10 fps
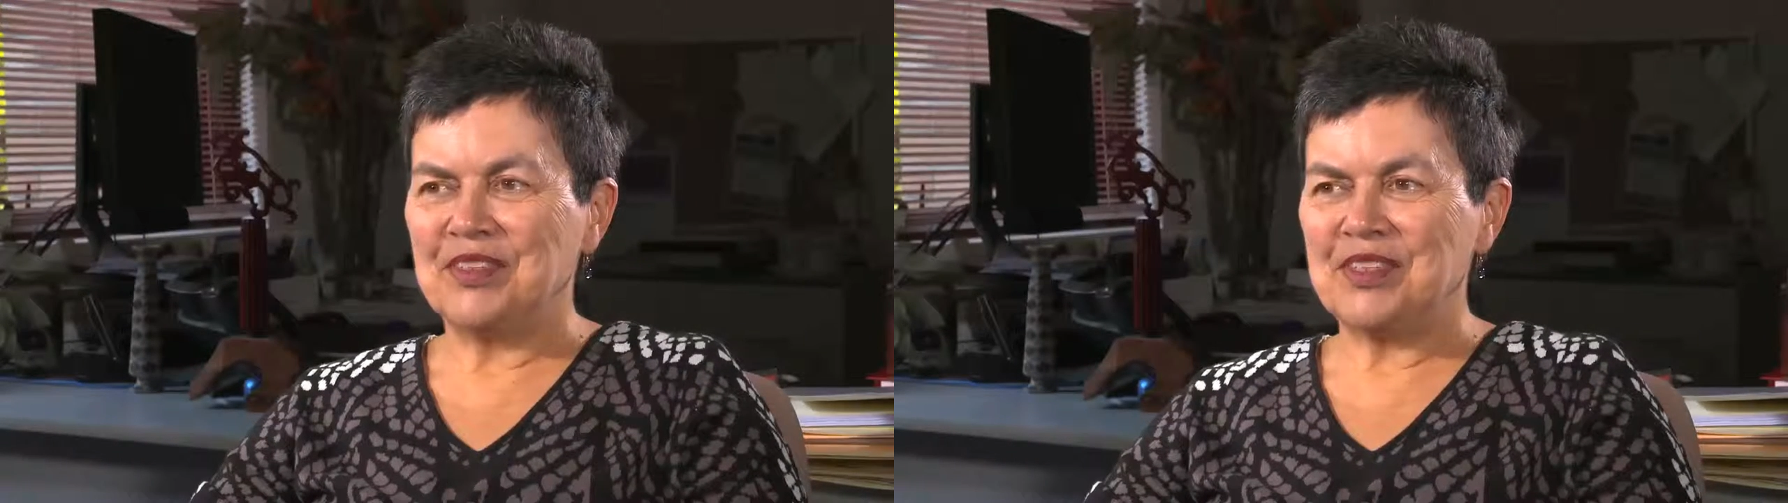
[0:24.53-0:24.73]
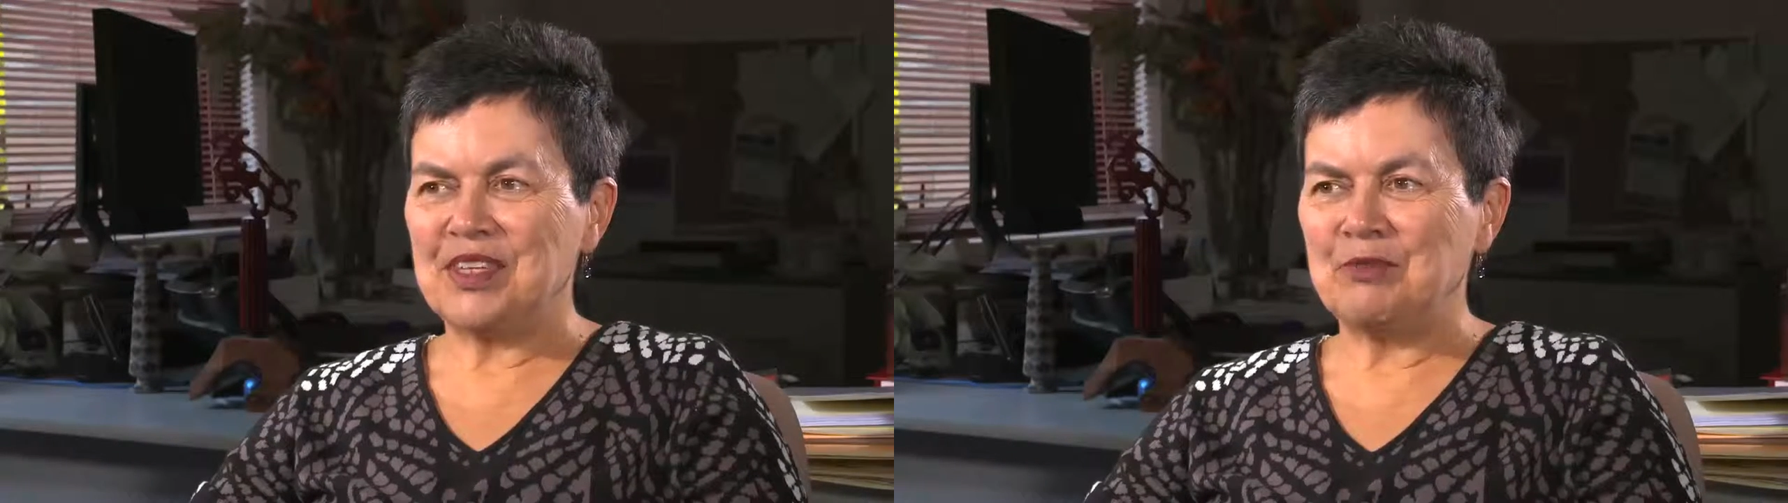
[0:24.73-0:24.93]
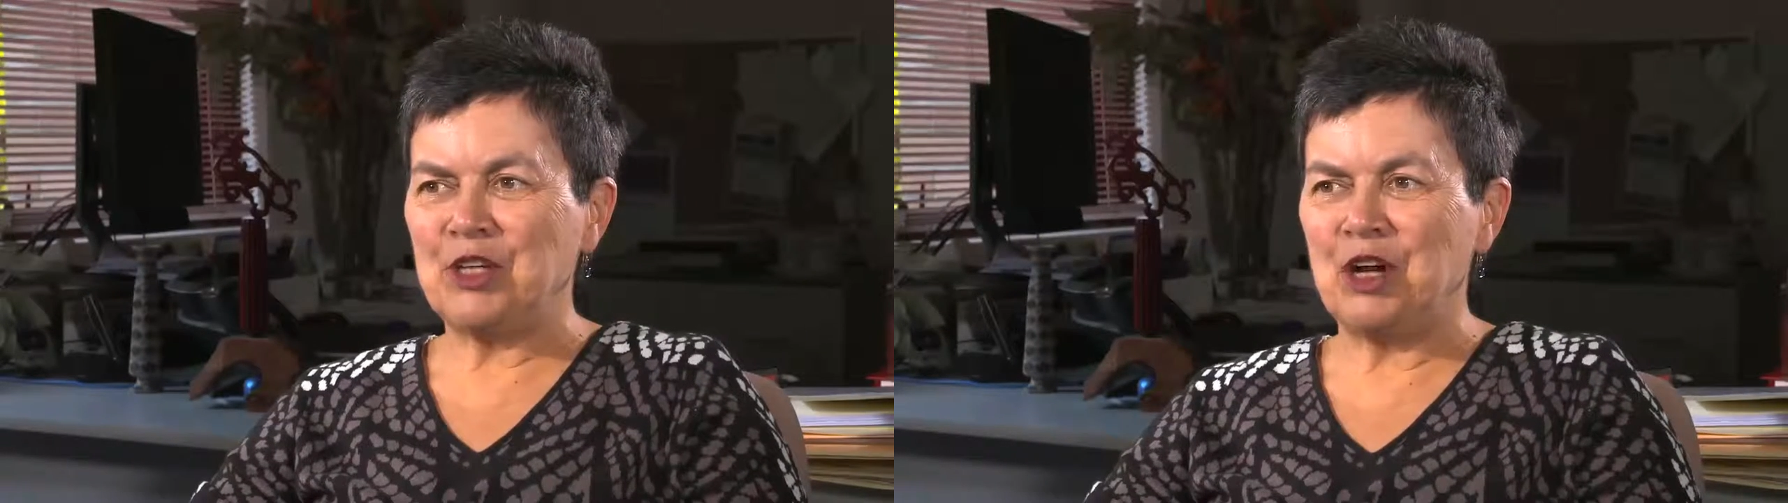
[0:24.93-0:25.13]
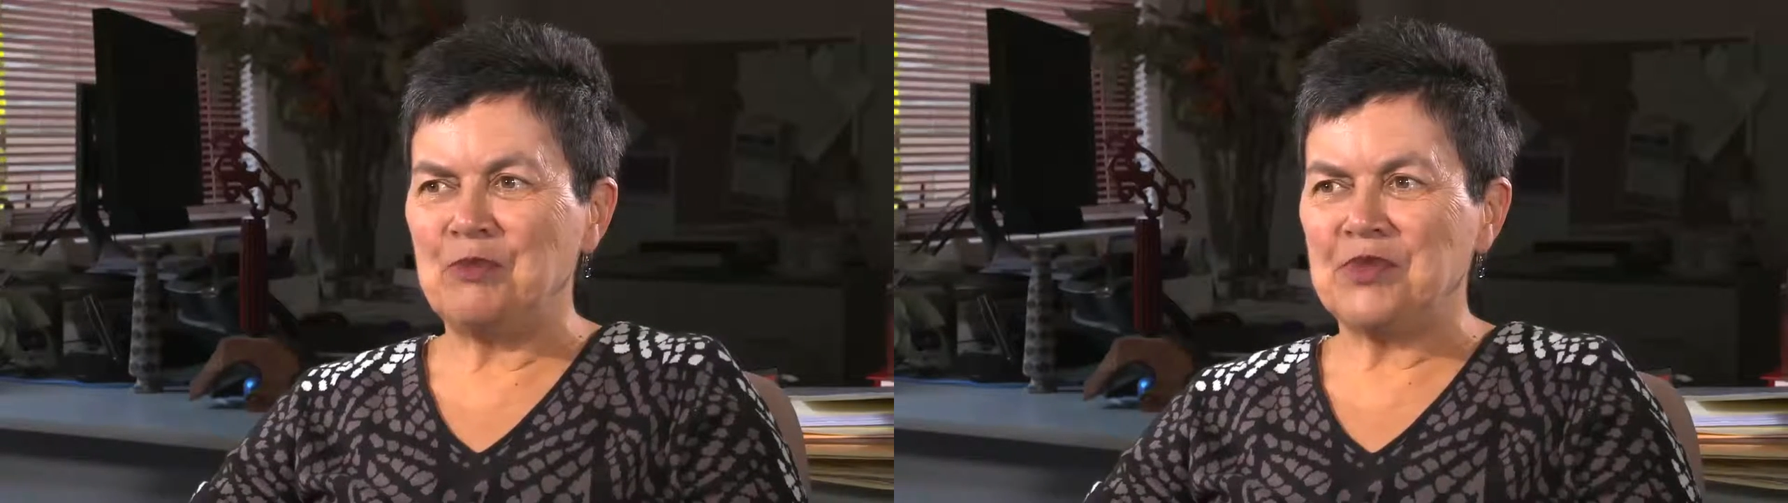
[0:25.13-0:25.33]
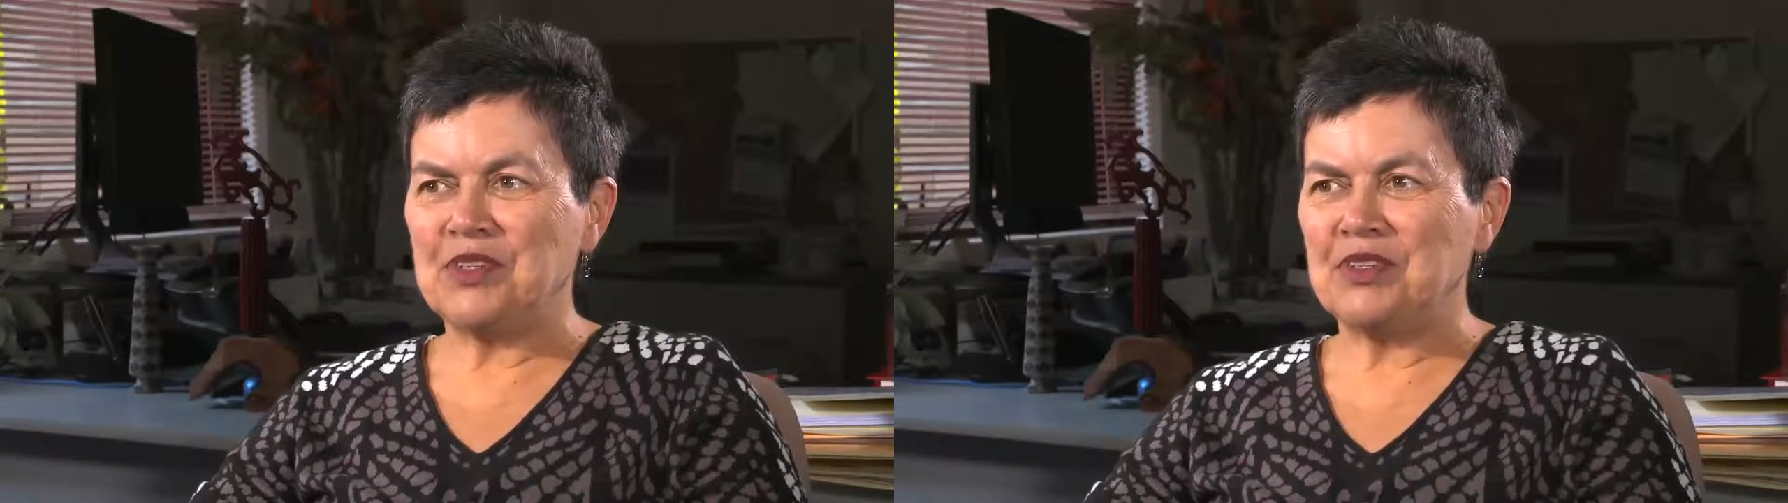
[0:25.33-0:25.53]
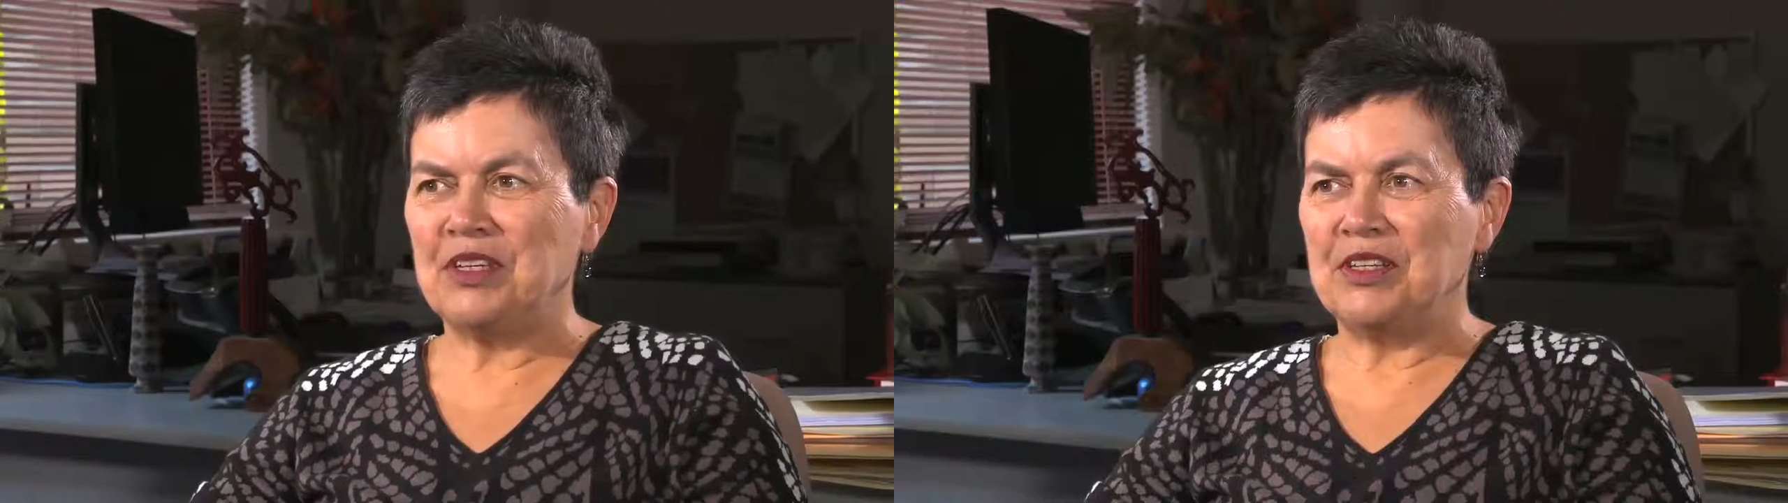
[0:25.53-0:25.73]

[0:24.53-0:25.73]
sometimes